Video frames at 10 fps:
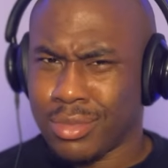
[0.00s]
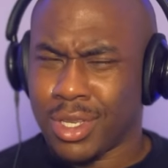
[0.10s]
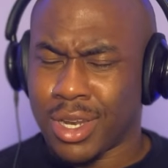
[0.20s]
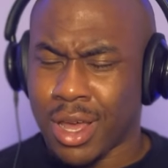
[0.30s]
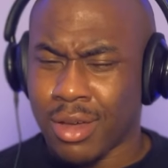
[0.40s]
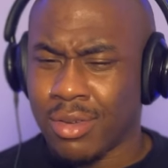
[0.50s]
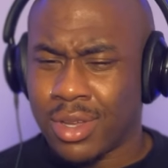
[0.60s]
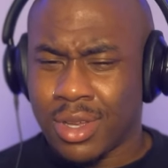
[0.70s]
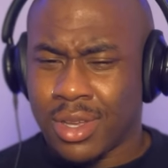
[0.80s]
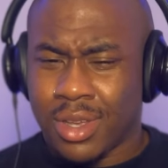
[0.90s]
You know?
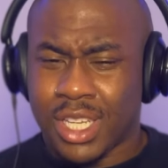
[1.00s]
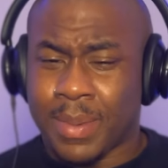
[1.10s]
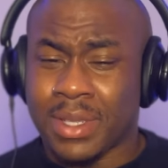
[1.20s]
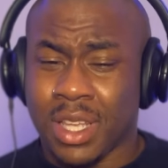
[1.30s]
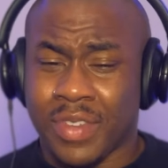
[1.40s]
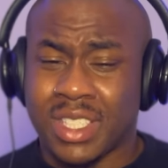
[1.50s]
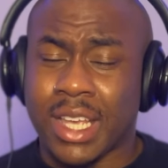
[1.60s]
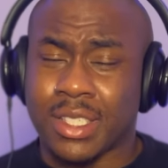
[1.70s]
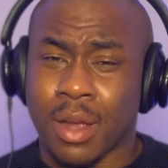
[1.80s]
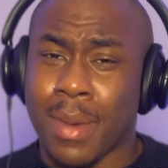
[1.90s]
Especially if it
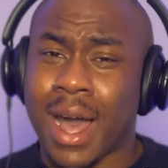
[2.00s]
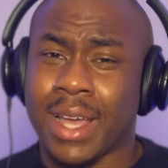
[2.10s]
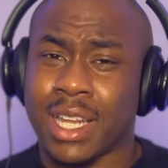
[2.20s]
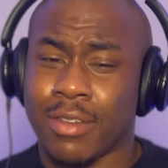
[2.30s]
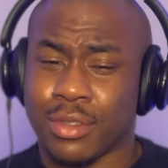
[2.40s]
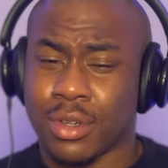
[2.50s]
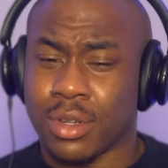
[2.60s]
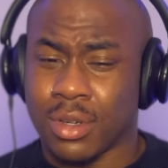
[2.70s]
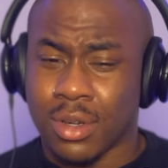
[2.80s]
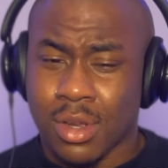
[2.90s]
takes your mind
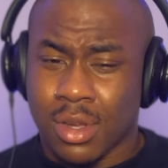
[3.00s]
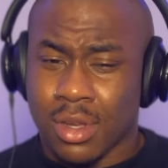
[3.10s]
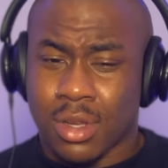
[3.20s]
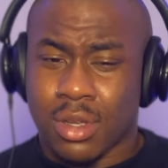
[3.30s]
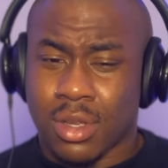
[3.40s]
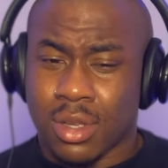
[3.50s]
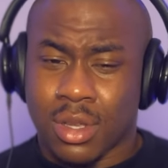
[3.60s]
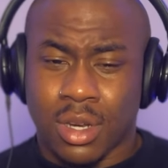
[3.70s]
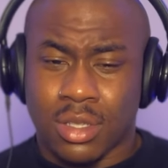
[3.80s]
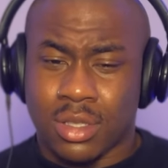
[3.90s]
after
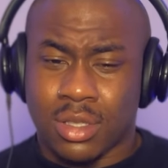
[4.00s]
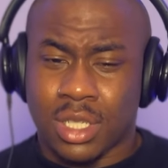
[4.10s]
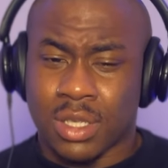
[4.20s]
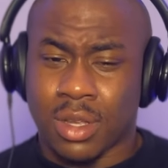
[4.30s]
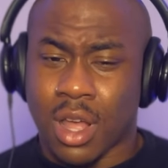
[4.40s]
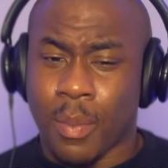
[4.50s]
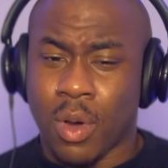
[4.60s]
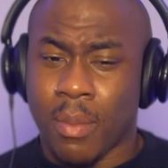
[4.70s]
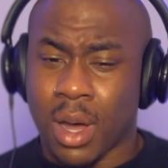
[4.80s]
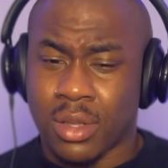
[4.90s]
an, just a couple
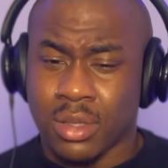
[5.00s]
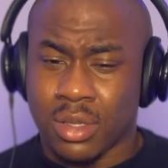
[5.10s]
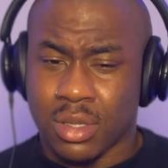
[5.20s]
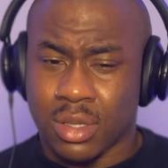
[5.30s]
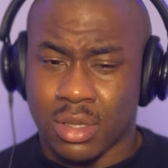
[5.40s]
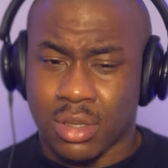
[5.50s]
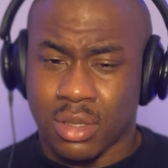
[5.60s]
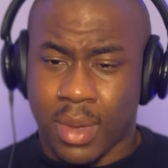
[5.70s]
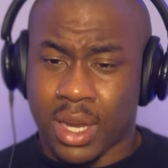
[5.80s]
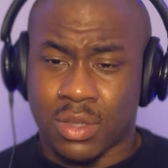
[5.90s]
of months.
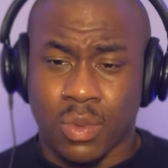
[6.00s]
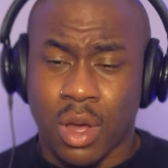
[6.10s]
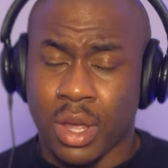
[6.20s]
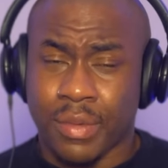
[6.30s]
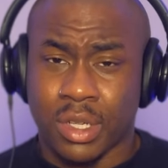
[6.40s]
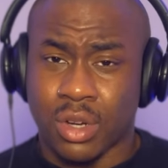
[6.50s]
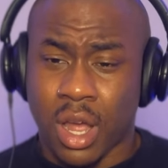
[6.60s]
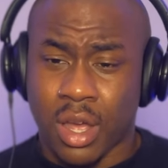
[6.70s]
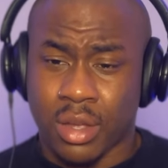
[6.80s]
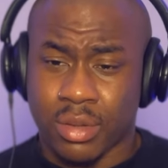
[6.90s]
Might as well give it a
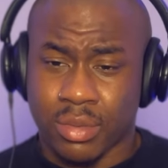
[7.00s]
try.